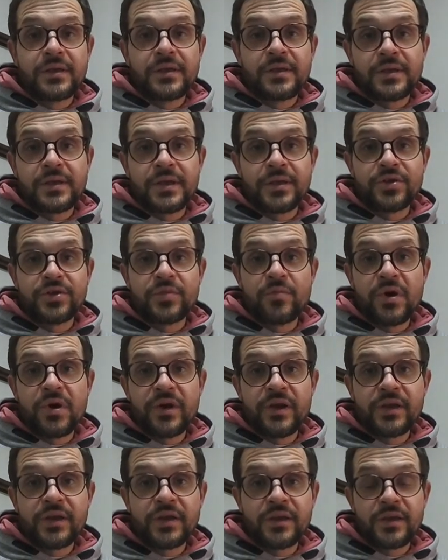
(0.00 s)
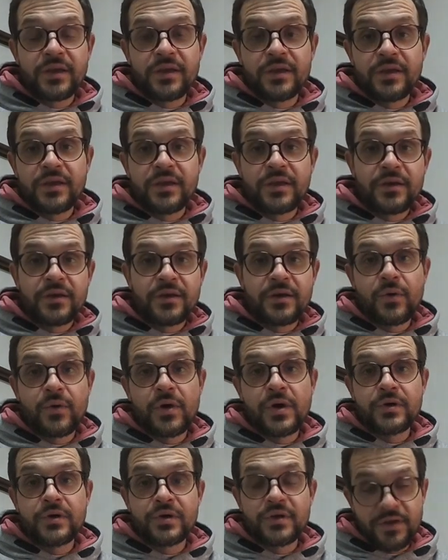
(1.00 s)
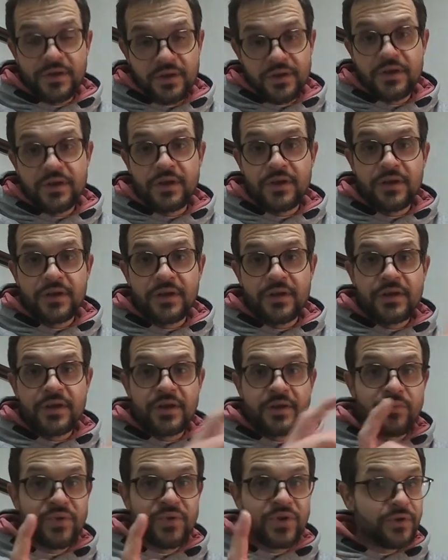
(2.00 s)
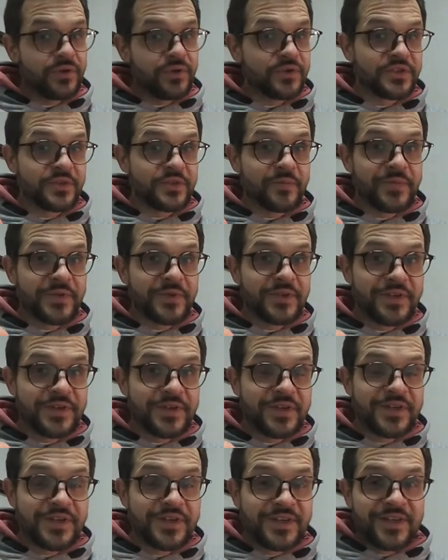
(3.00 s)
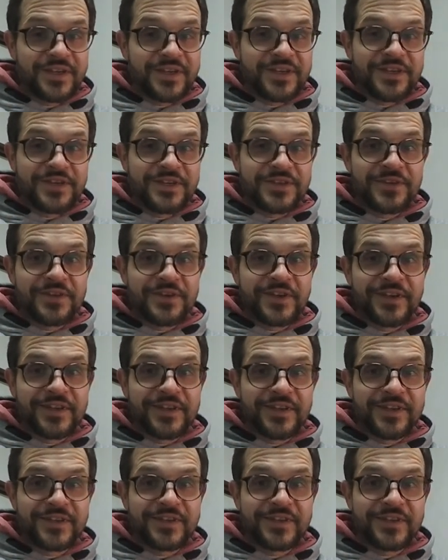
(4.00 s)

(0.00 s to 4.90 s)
get your bike, go out and be awesome. See you later.